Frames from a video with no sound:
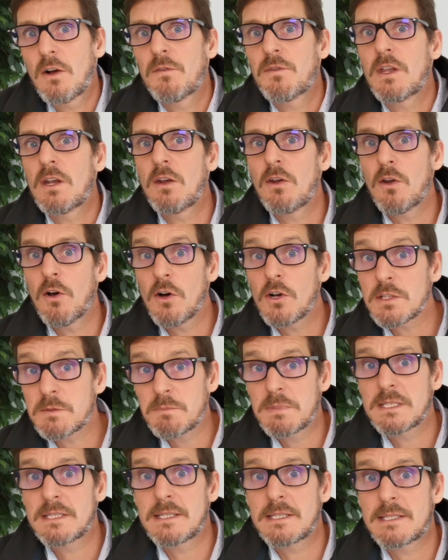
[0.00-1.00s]
on the last
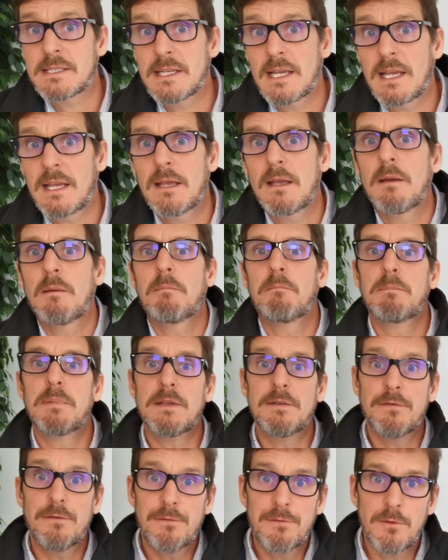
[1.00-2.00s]
business day
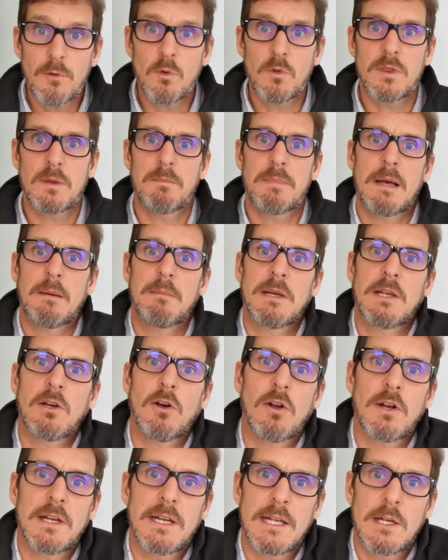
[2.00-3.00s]
before the public
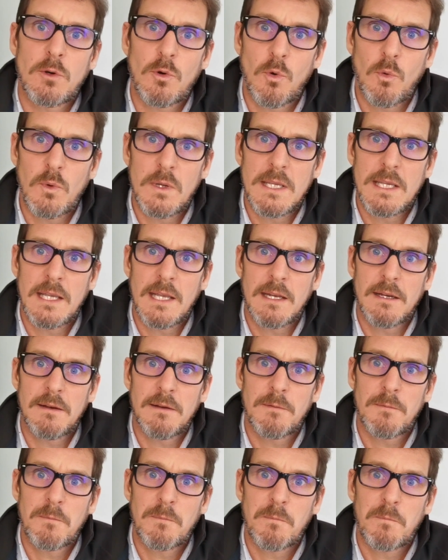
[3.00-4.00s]
holiday or weekend.
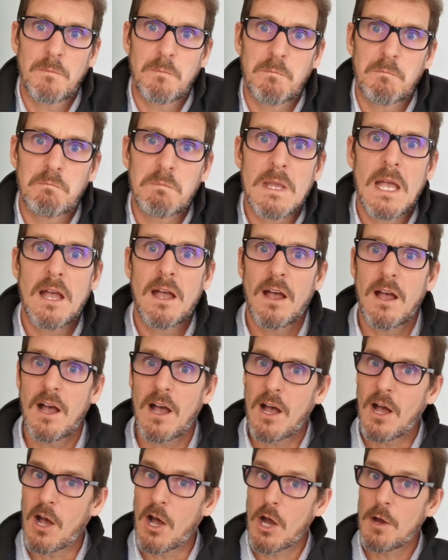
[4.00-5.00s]

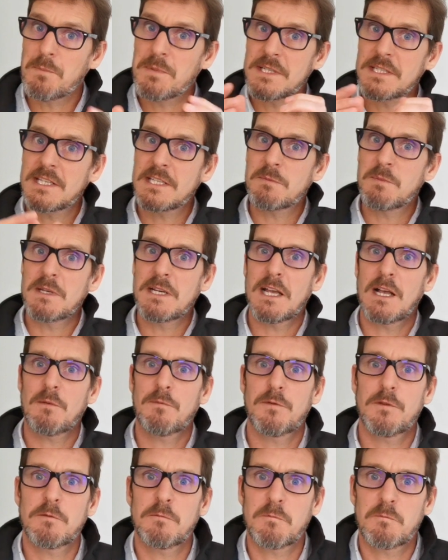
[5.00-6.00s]
I hope this has been
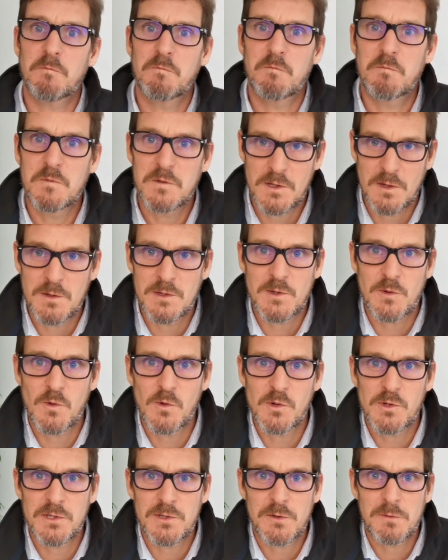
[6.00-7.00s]
helpful. So as
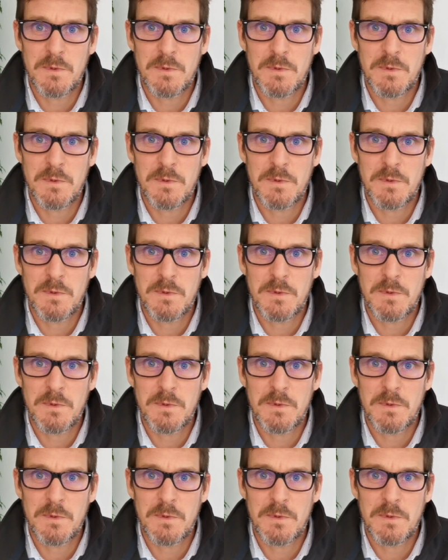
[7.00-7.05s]
always,